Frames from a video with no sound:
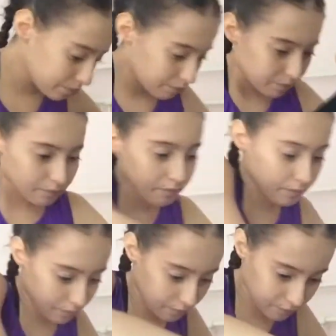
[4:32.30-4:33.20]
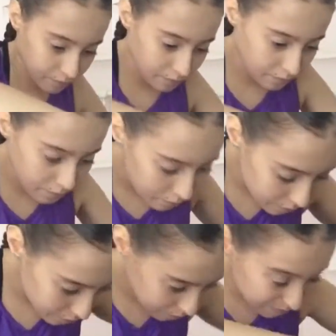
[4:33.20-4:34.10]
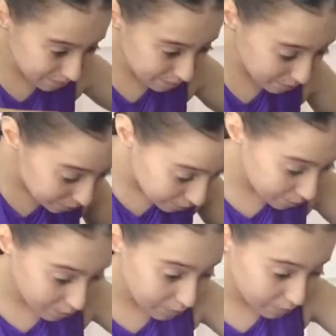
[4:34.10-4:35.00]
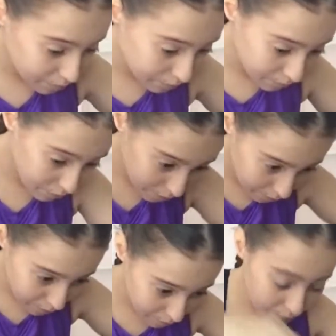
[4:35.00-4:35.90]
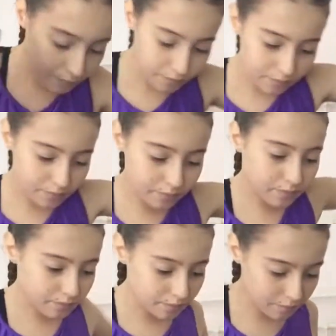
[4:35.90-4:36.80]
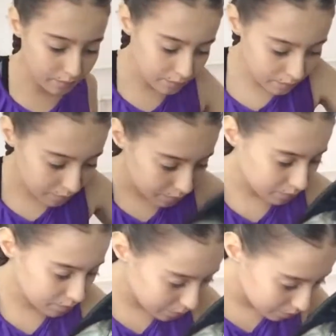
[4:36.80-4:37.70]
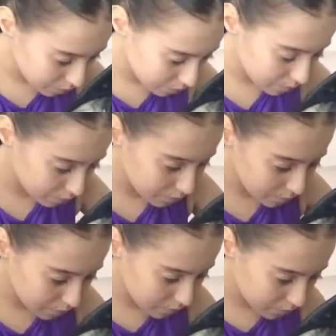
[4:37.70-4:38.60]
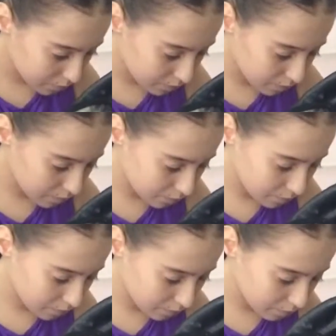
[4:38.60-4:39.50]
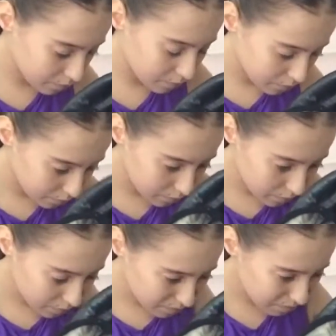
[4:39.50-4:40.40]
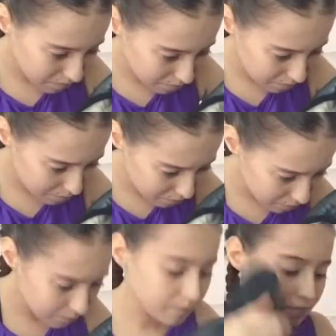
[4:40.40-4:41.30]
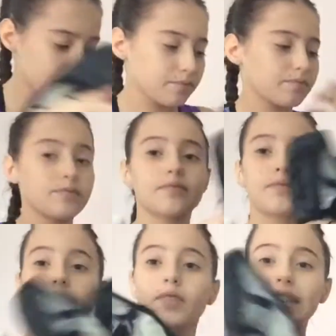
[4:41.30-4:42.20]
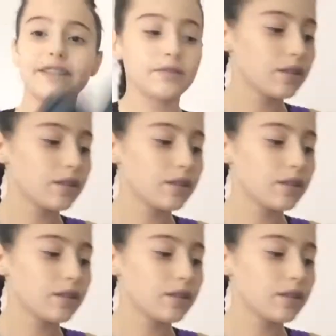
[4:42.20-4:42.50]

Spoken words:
including tap, ballet and jazz shoes, and also my binder work, like my song lyrics and stuff,